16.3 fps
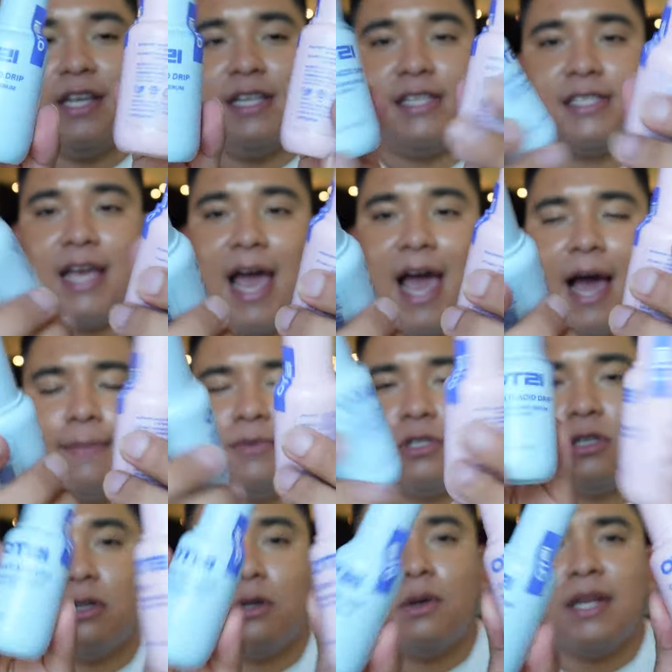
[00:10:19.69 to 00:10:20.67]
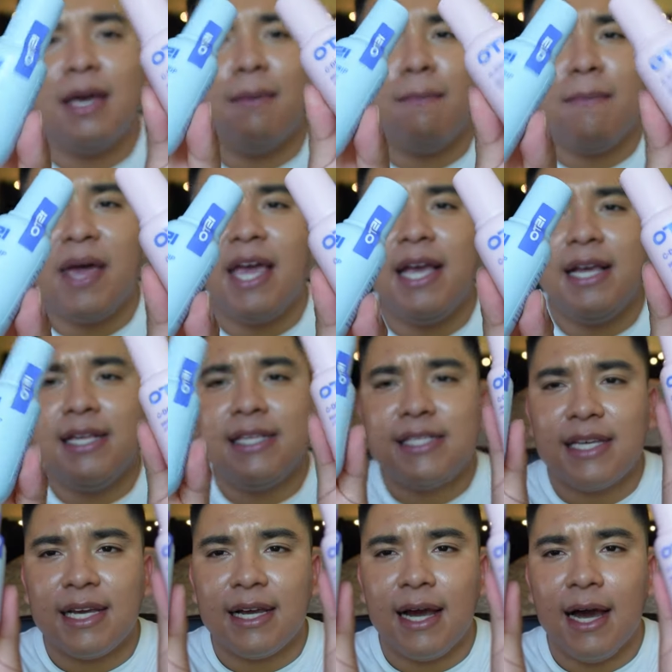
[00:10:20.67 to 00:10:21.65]
is absolutely
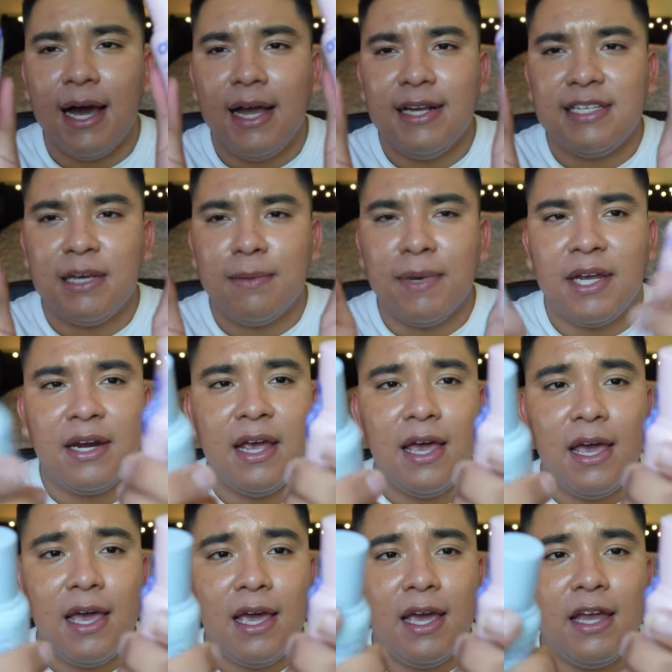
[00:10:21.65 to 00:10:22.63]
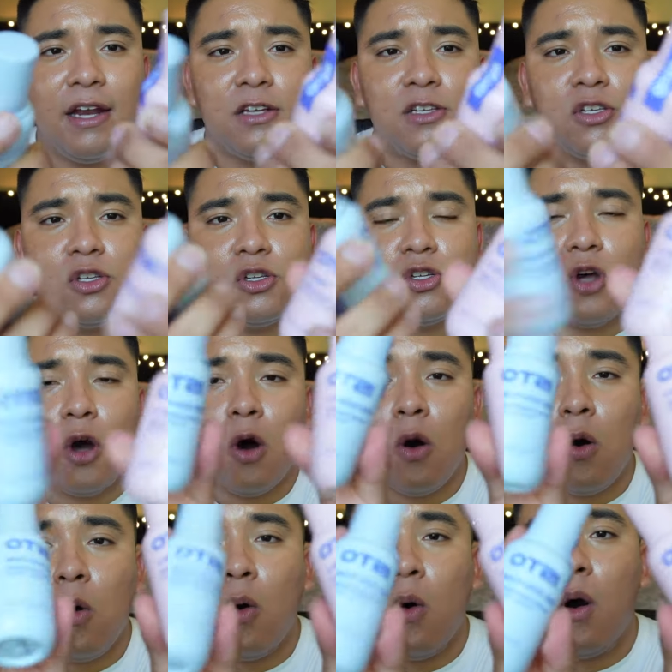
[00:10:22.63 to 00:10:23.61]
amazing, guys. I mean, it is
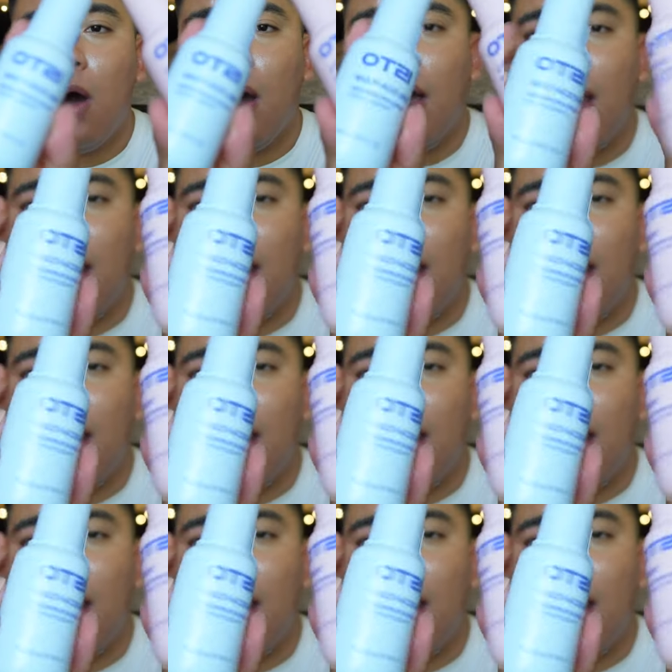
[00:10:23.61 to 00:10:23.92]
so